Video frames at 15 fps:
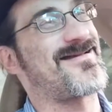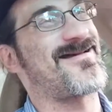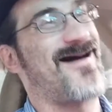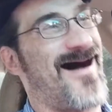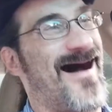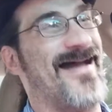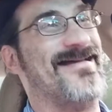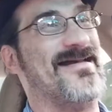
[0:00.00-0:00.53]

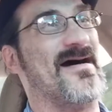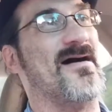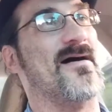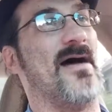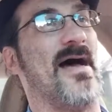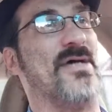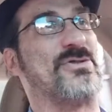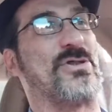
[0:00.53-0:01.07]

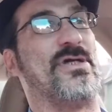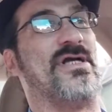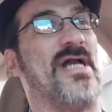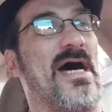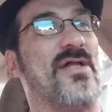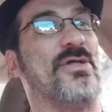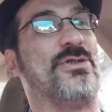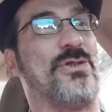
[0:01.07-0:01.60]
kinda as an
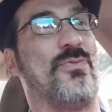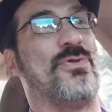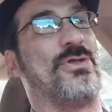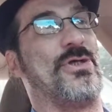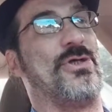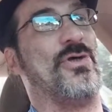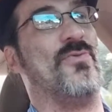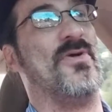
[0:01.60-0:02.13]
analogy with
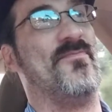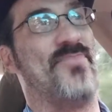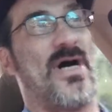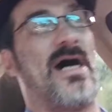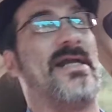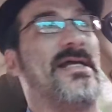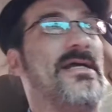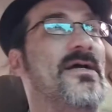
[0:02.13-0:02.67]
the human
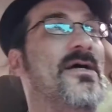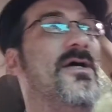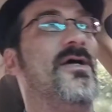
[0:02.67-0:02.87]
body.